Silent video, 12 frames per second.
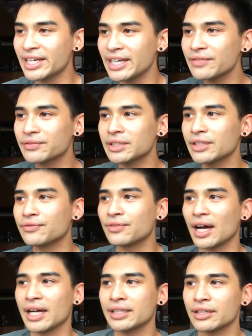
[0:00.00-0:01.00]
you can't
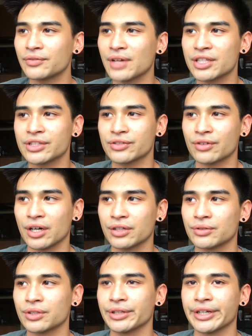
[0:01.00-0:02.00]
really find a
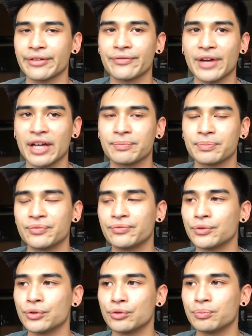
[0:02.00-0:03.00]
restaurant or like a fast
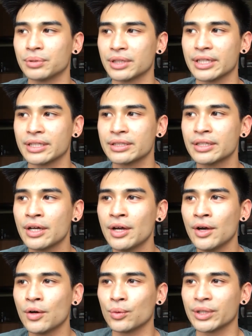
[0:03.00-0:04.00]
food place
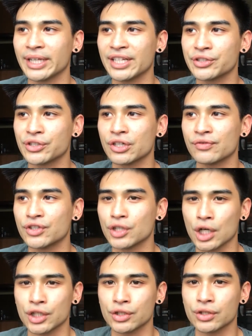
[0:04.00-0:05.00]
where they
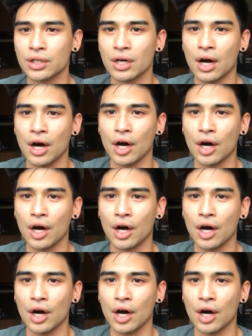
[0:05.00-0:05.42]
serve just